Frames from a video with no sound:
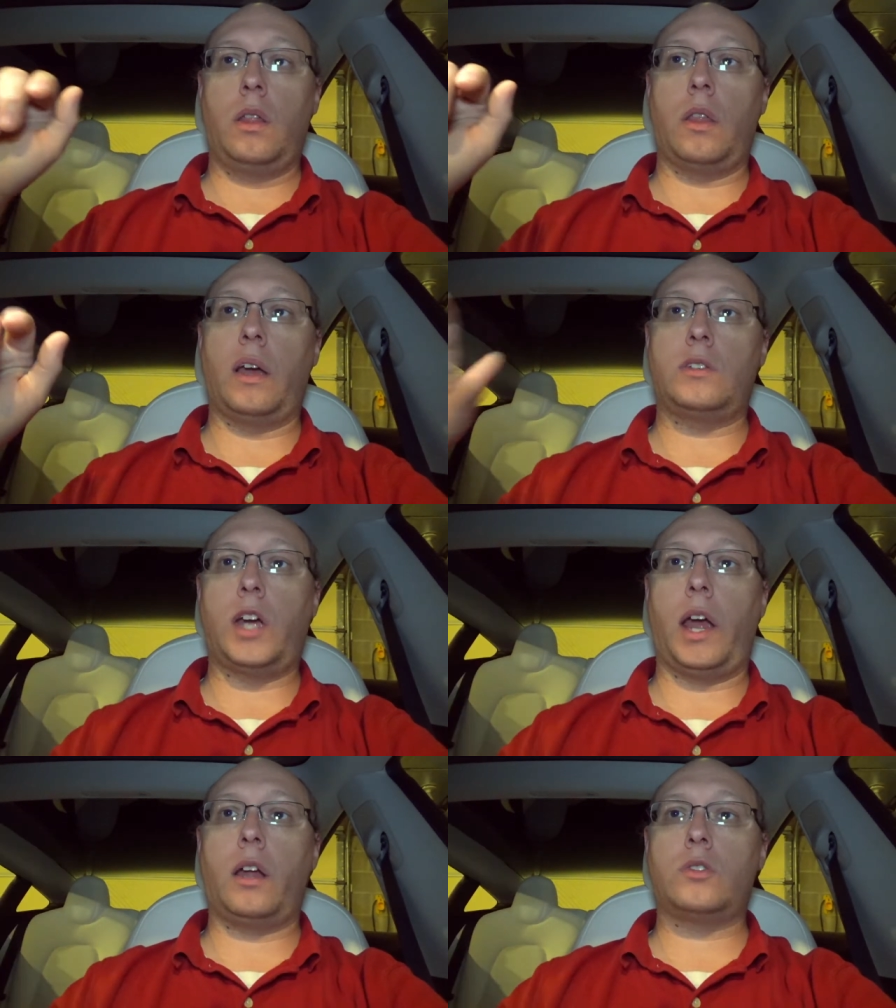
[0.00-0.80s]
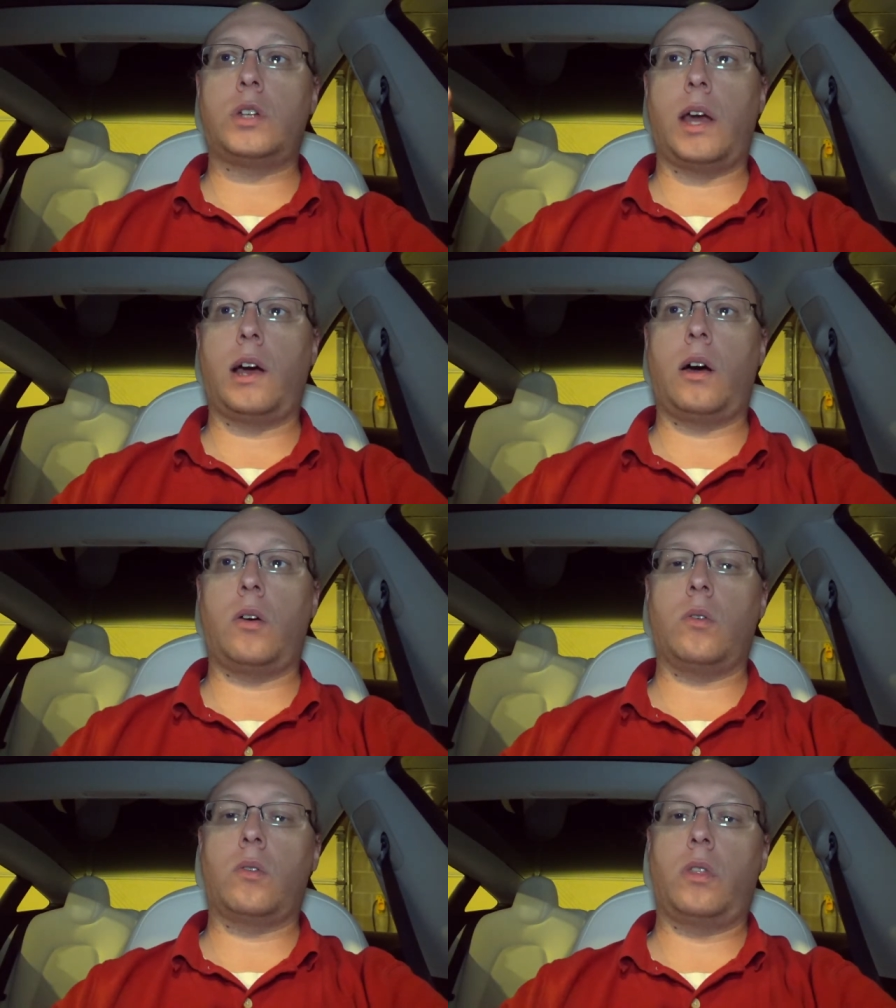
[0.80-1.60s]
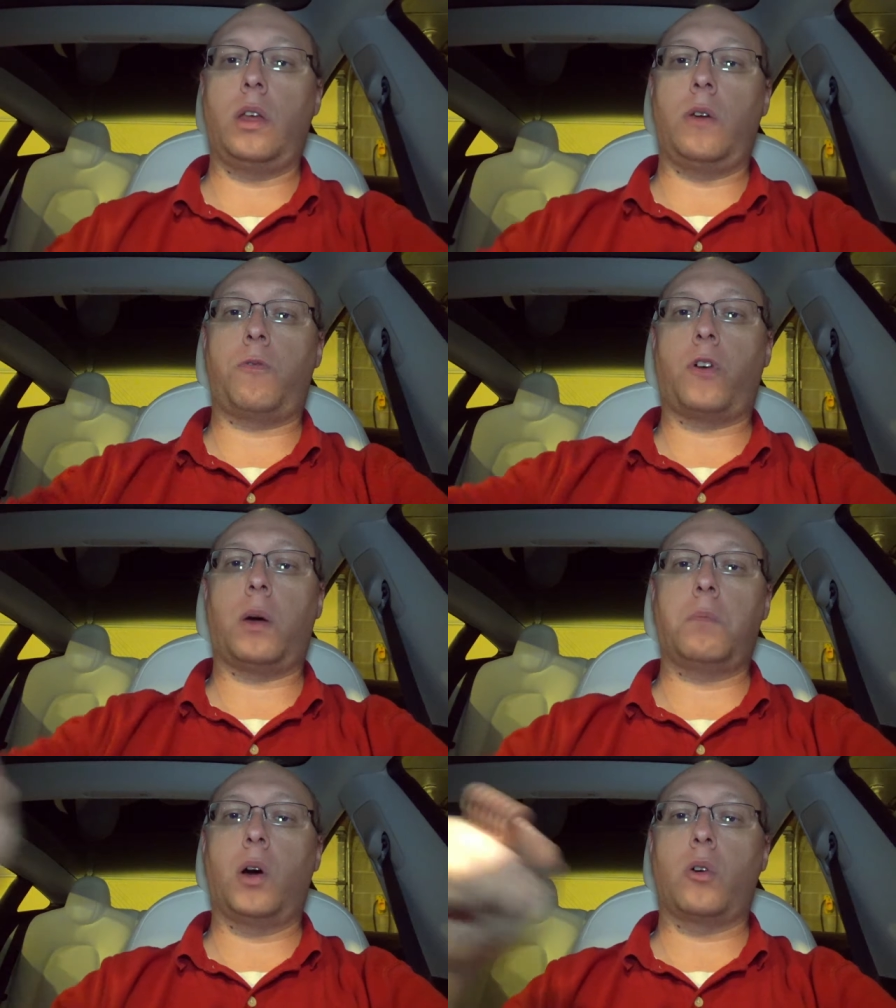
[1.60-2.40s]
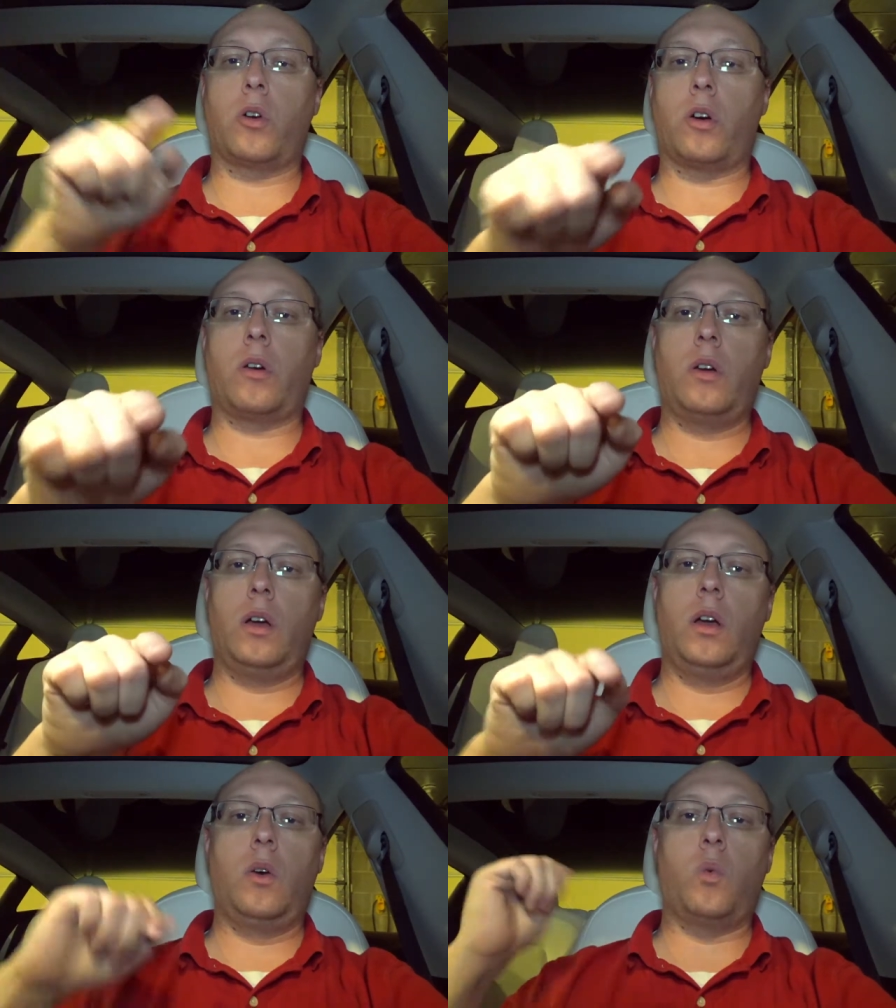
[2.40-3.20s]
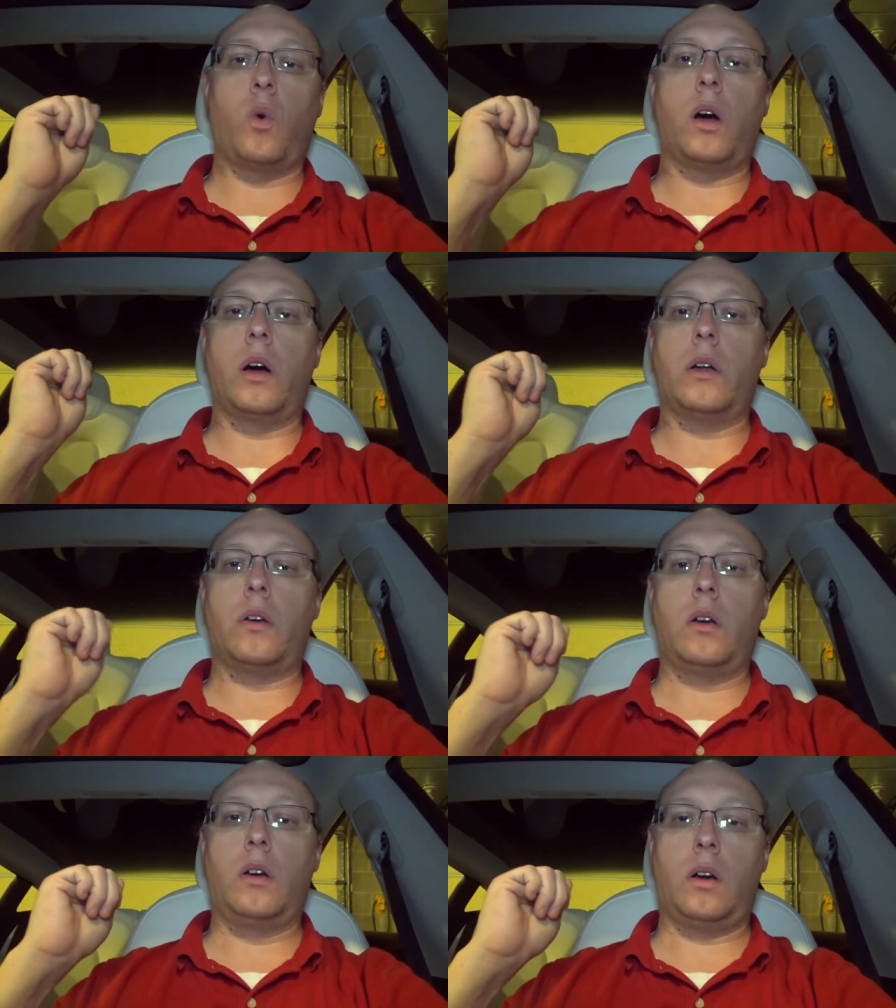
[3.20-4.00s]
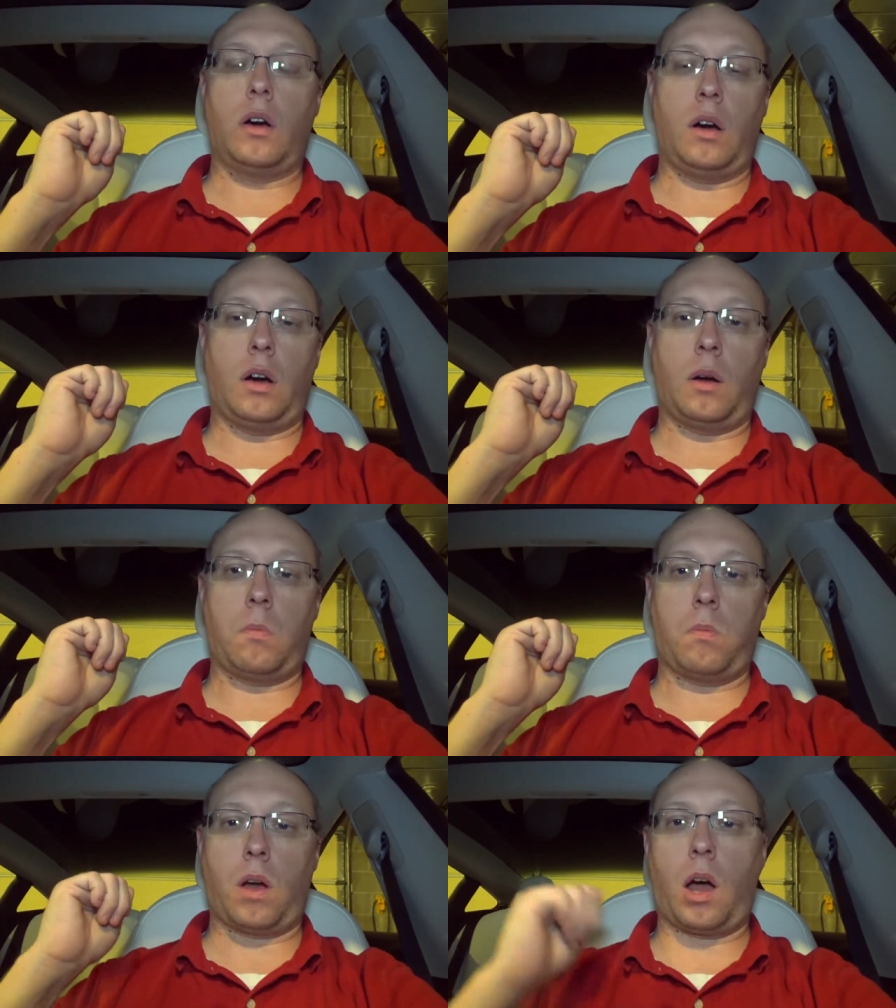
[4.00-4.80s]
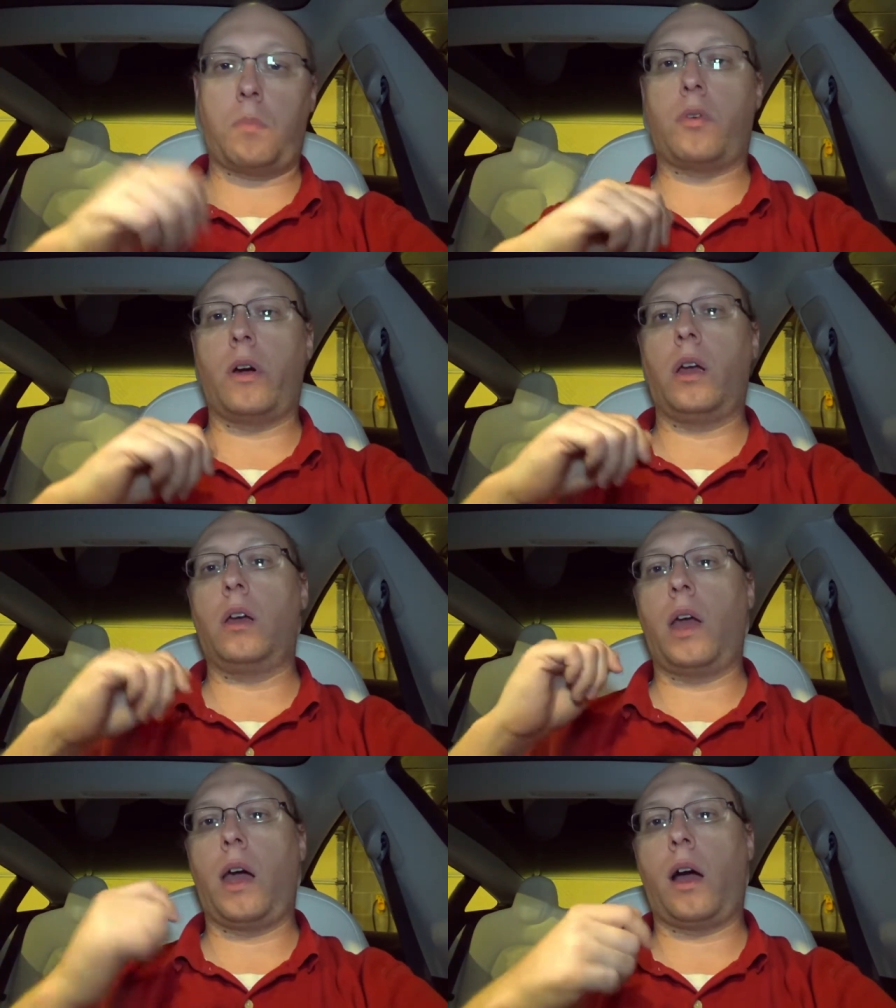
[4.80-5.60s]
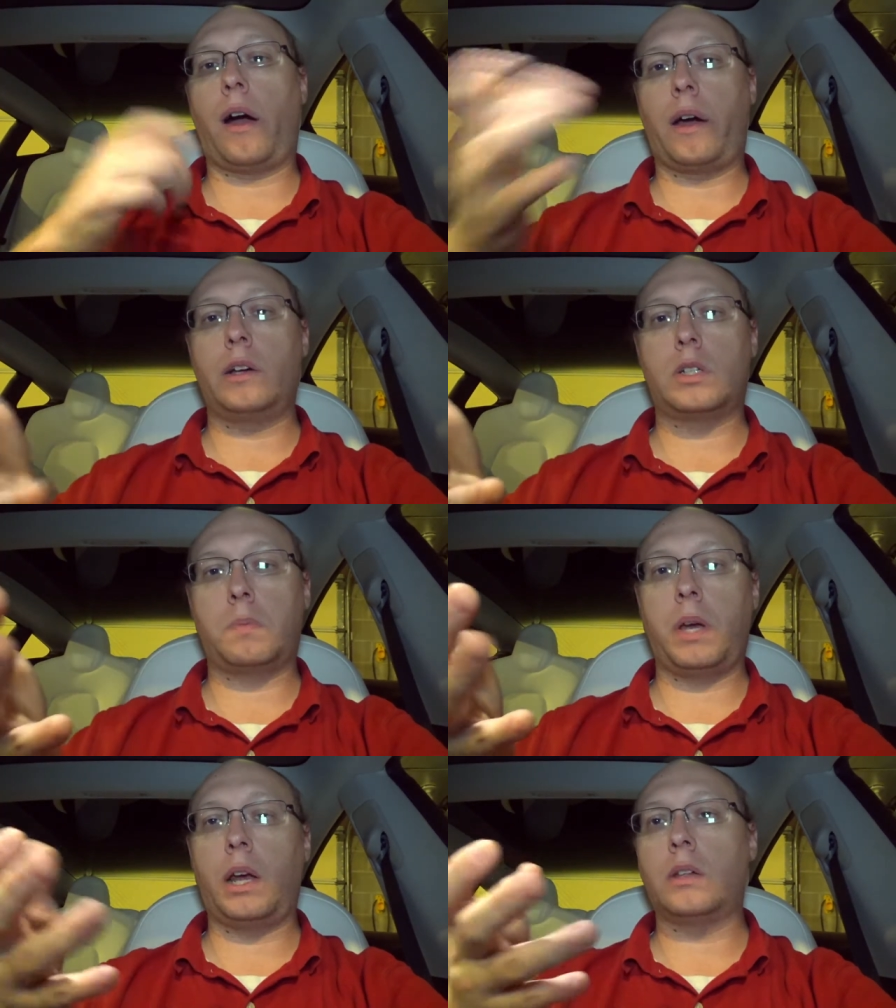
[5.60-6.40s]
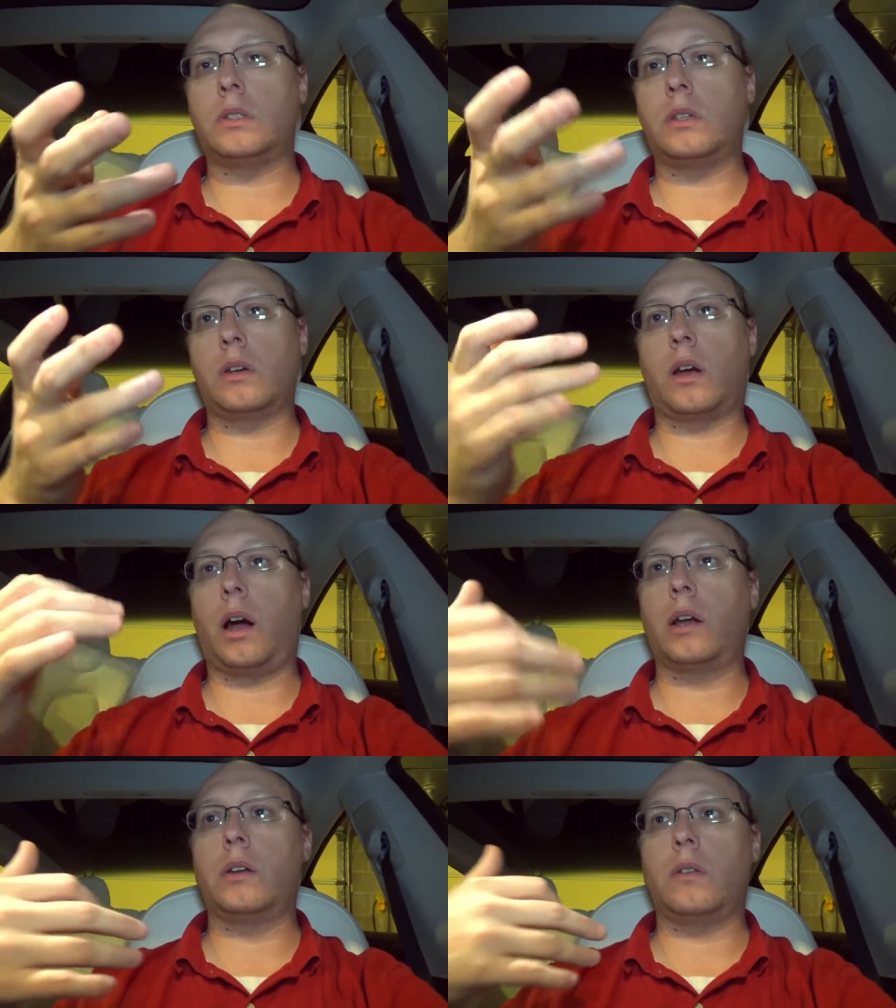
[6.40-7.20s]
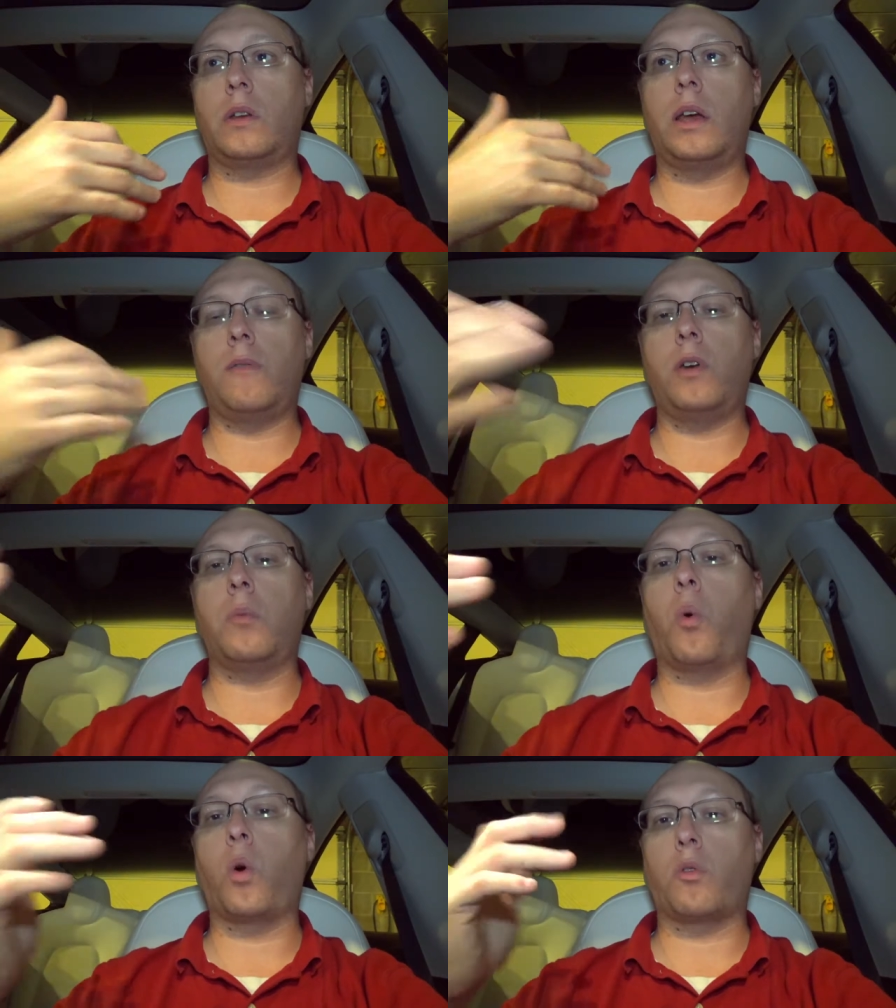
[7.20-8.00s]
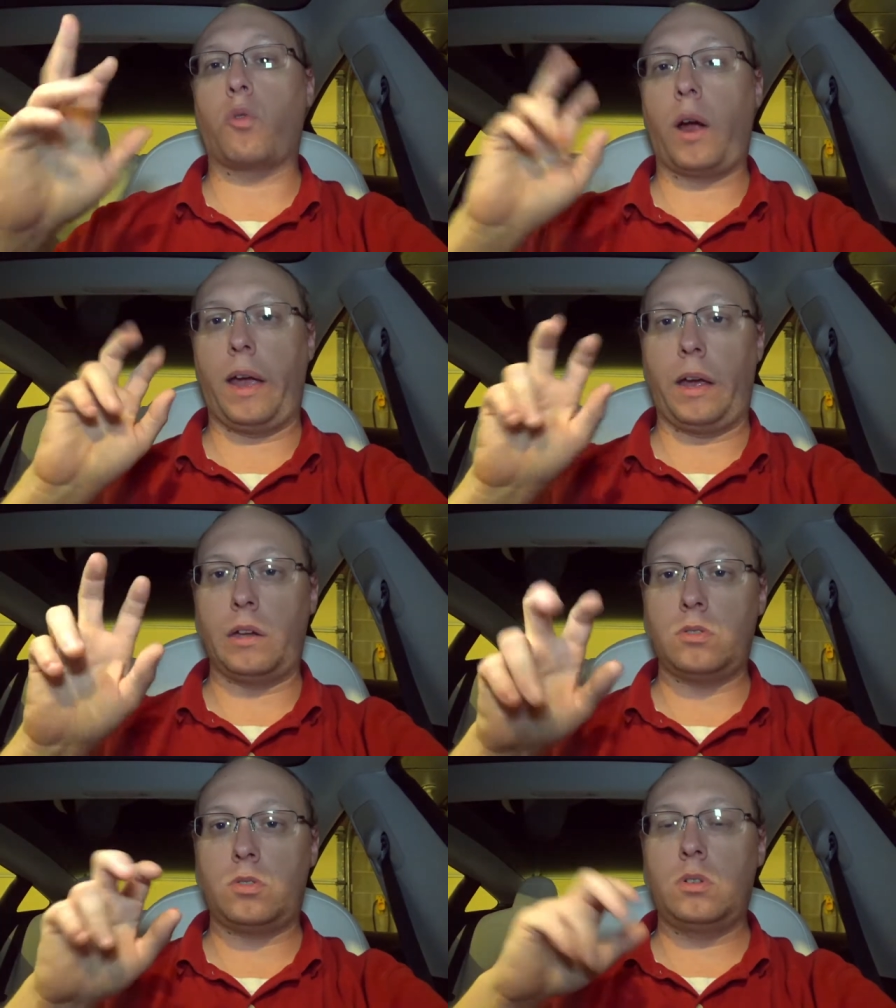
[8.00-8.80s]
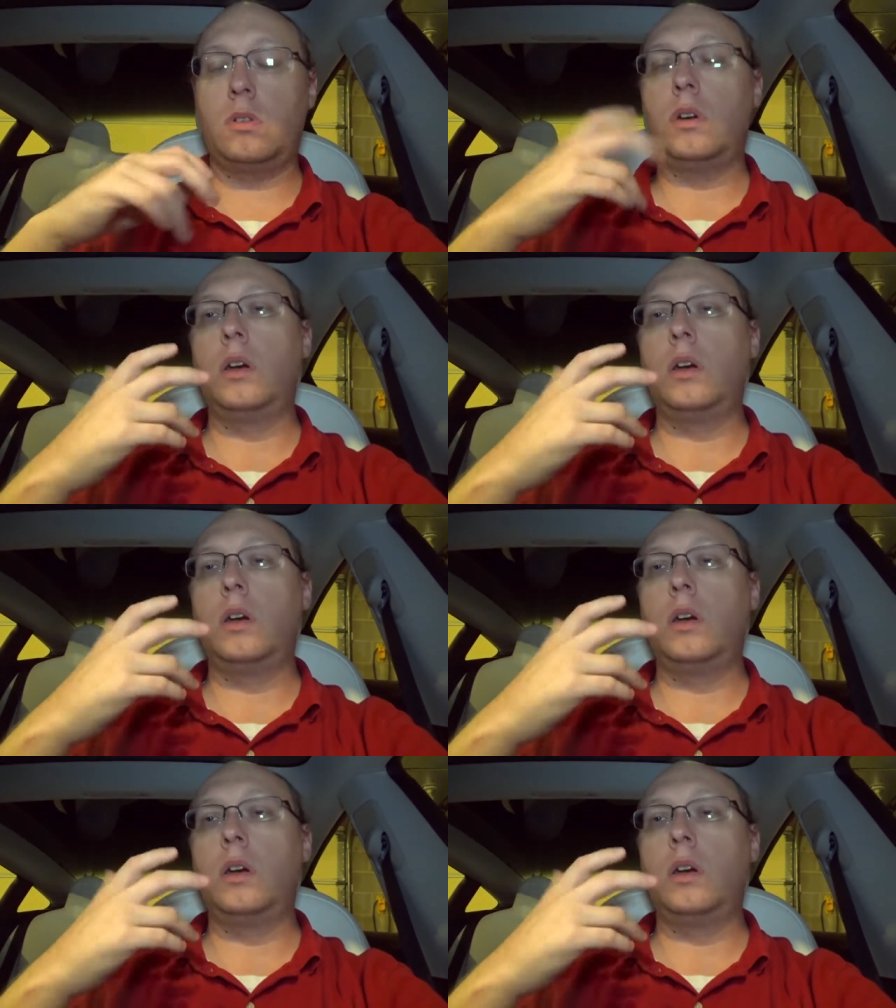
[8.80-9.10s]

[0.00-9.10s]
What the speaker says: they changed how the front motor would operate at higher speeds to kind of give you more range.